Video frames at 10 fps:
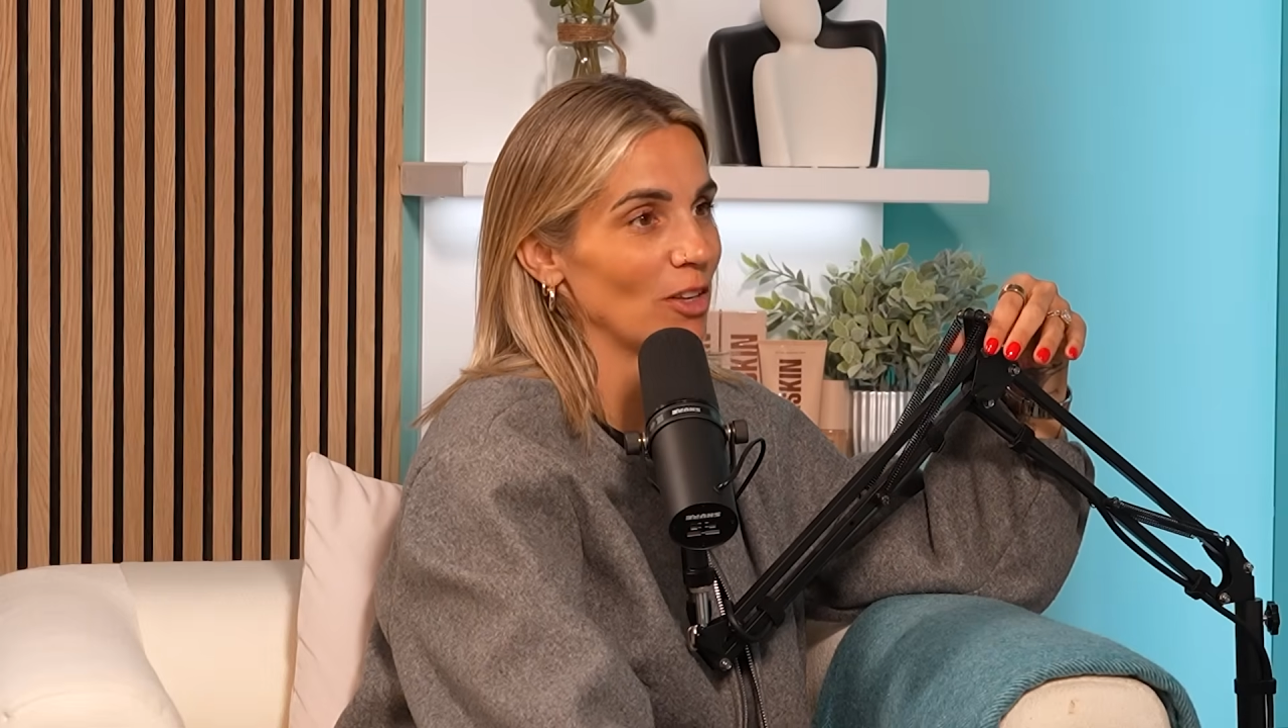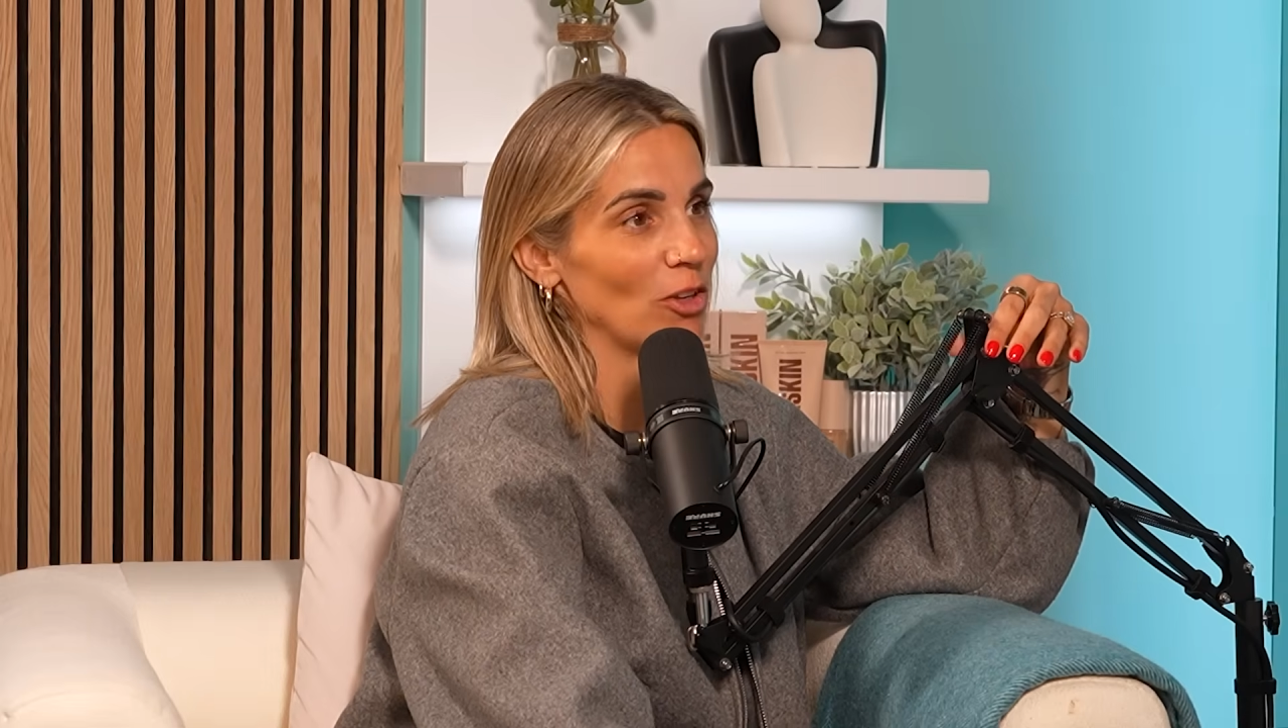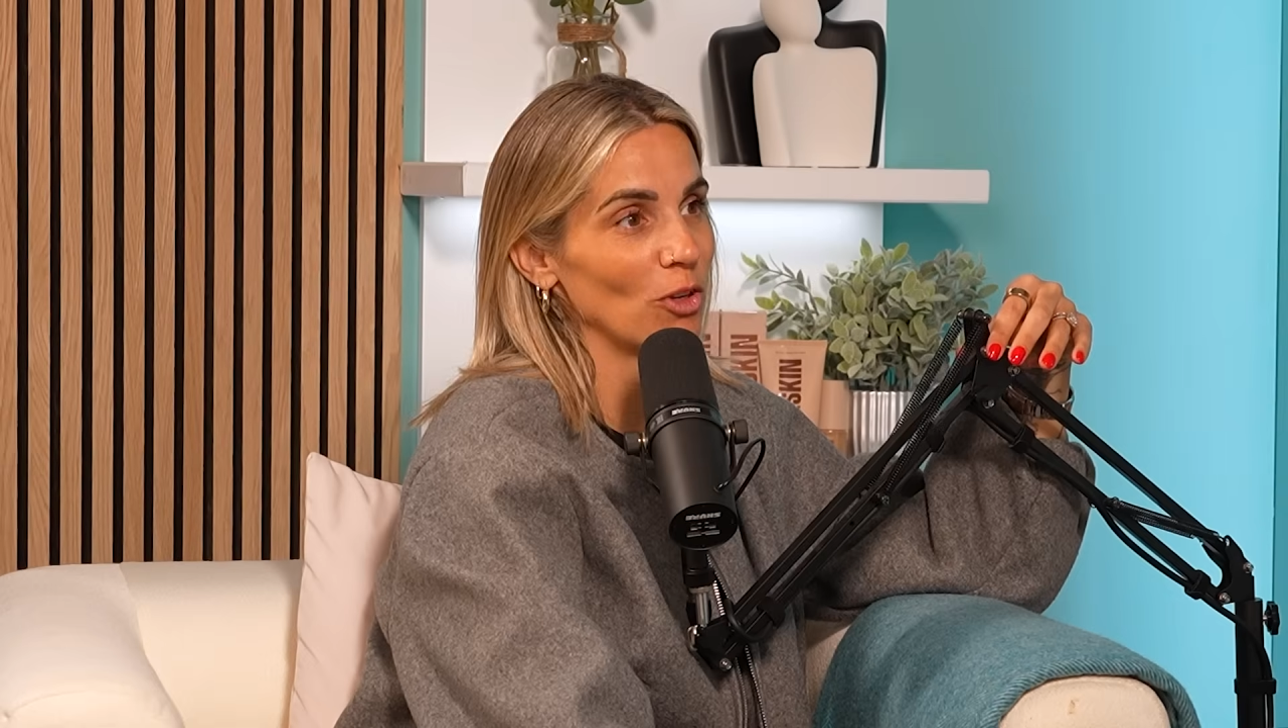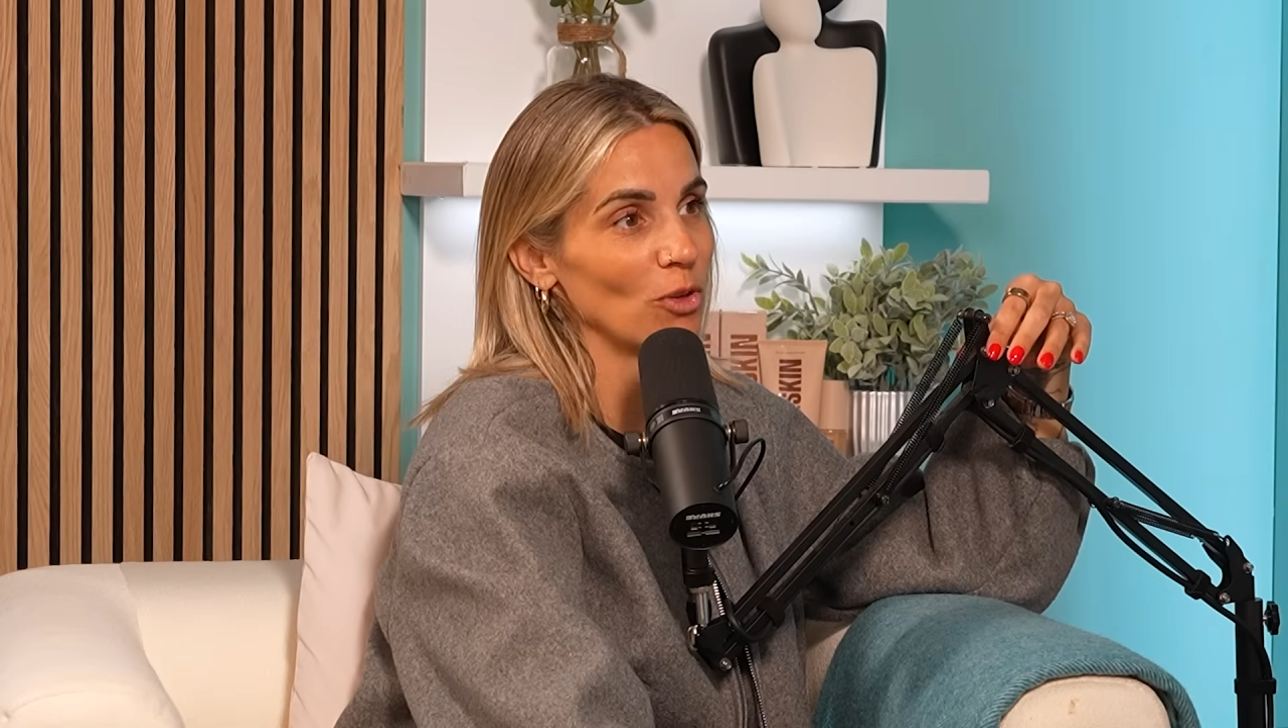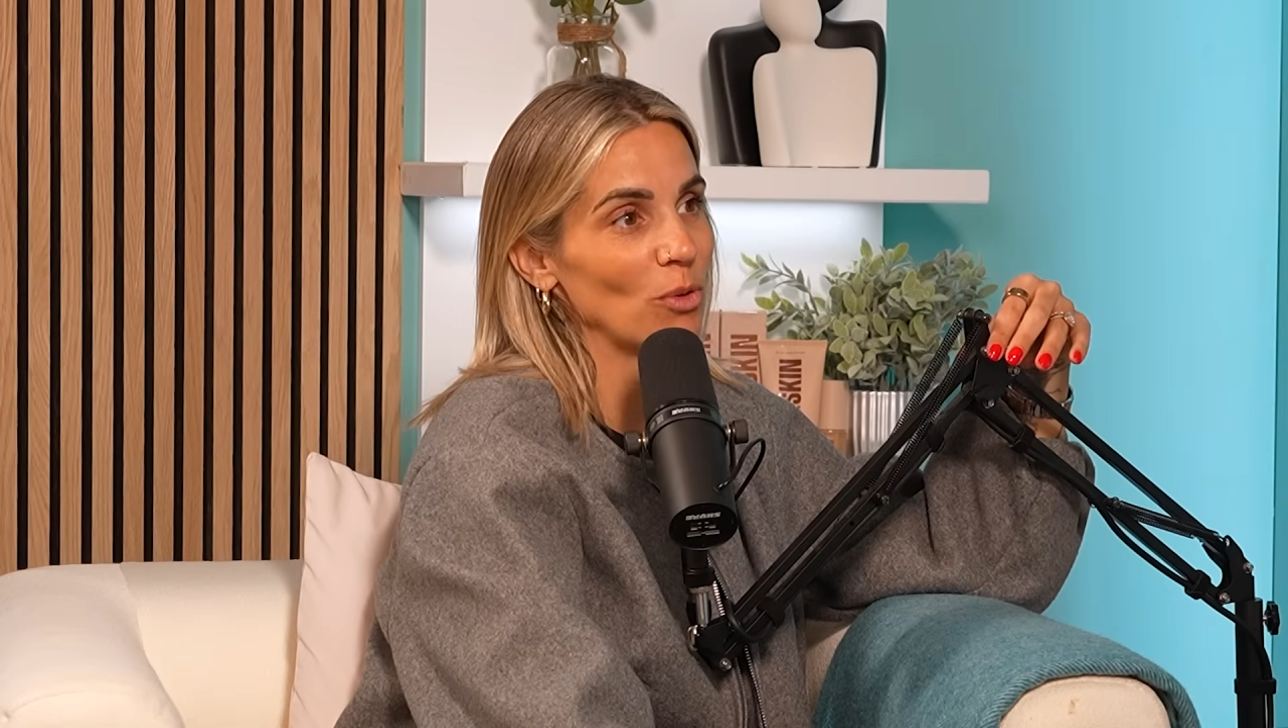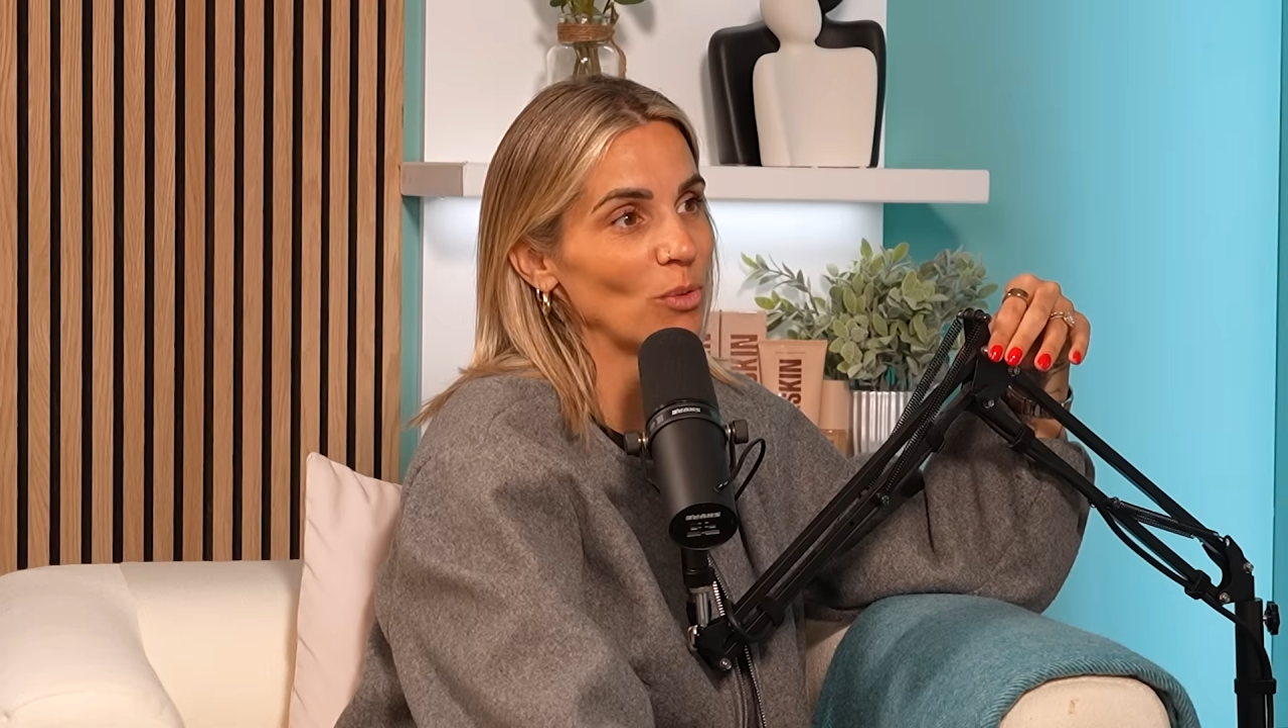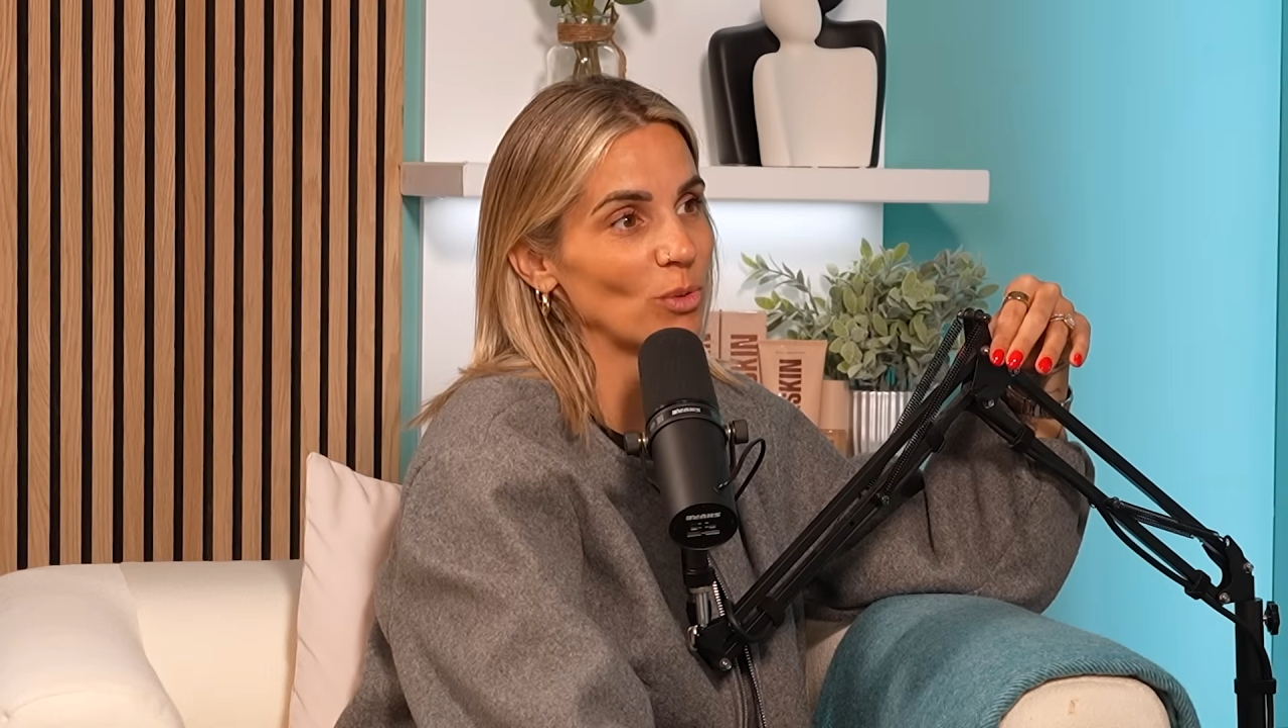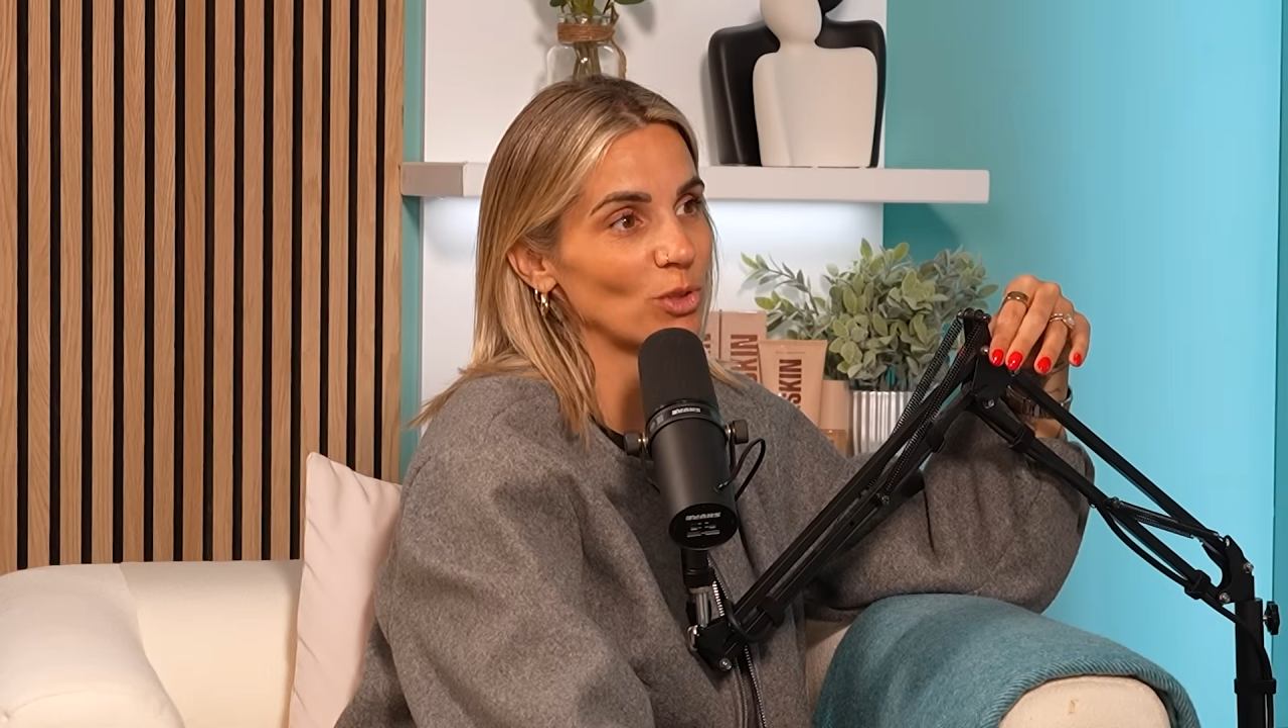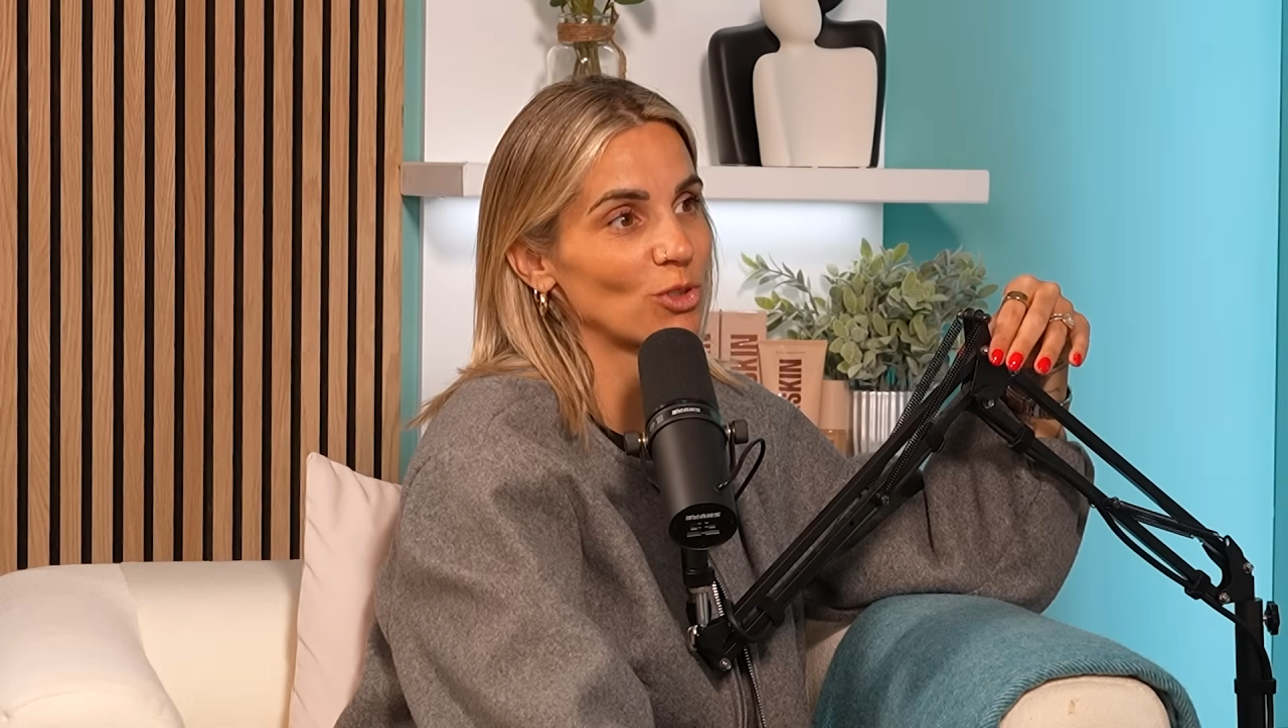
you was